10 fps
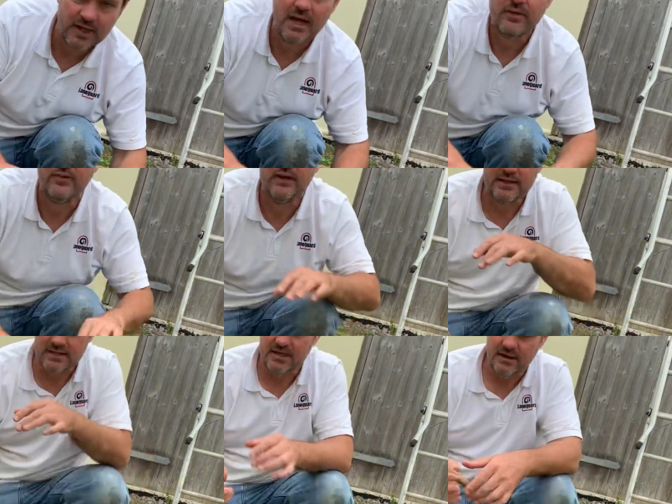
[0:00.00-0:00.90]
The other
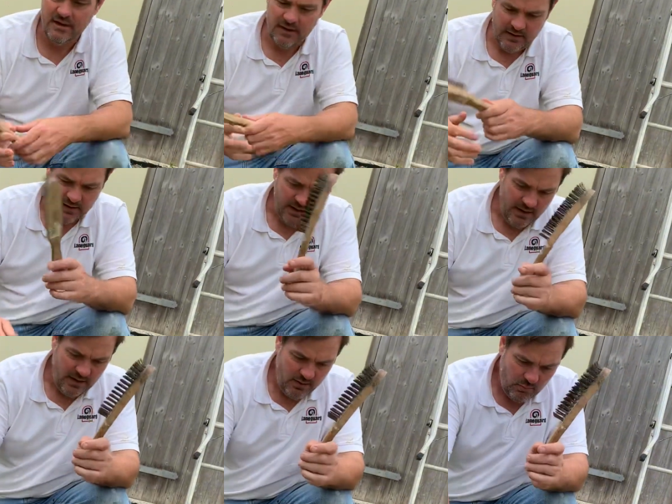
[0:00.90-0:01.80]
things then,
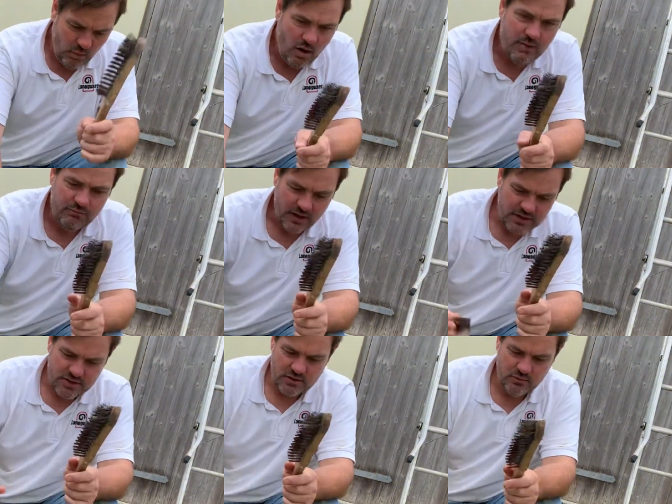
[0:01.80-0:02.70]
wire
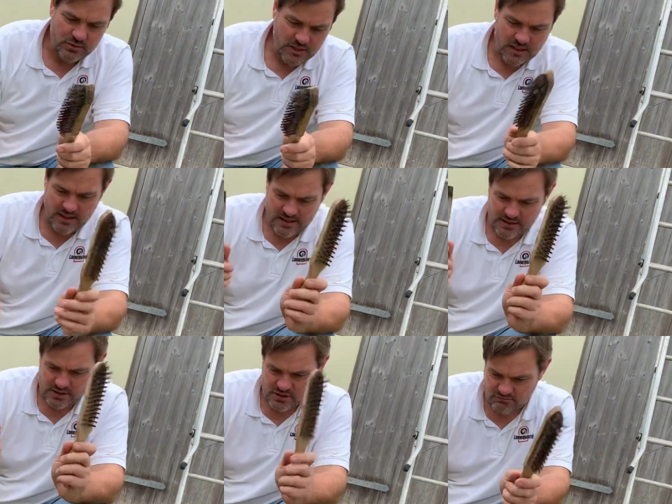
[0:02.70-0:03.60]
brush of course,
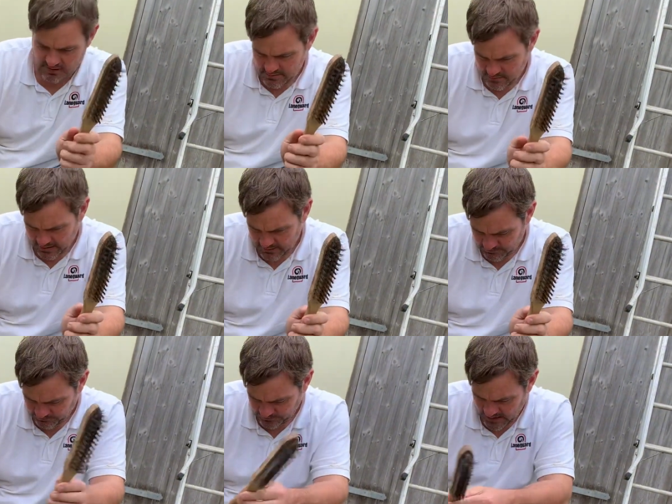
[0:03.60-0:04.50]
scraper,
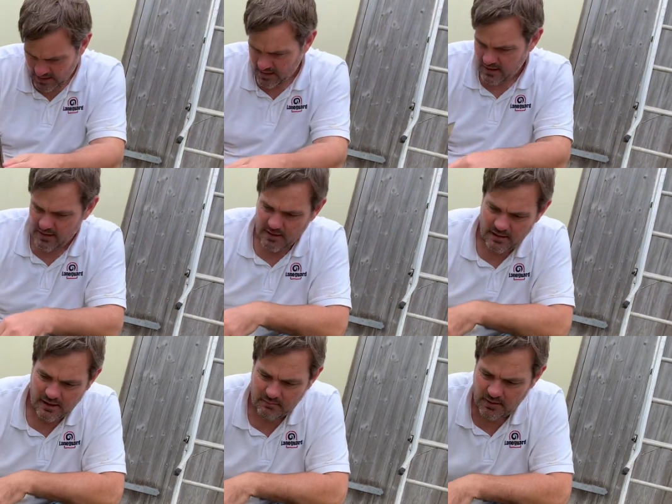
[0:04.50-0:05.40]

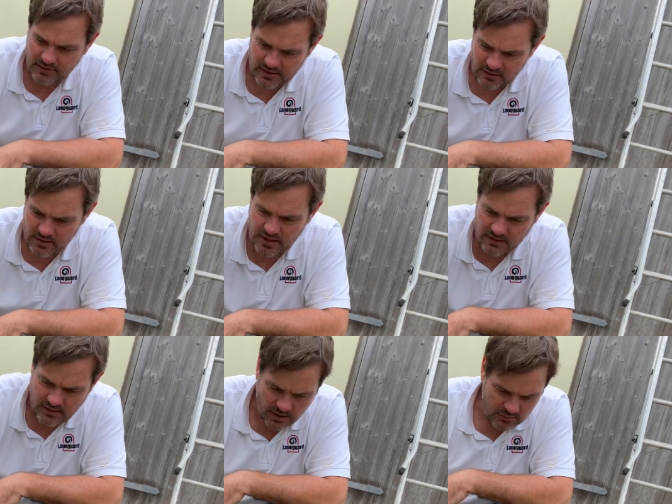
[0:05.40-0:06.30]
I think you
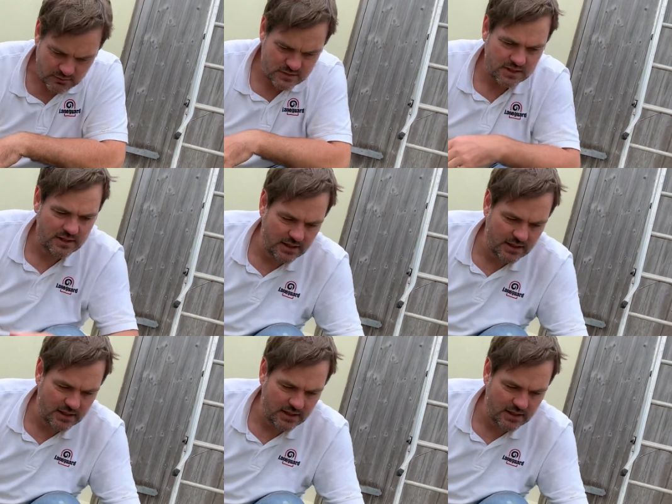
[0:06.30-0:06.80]
need those.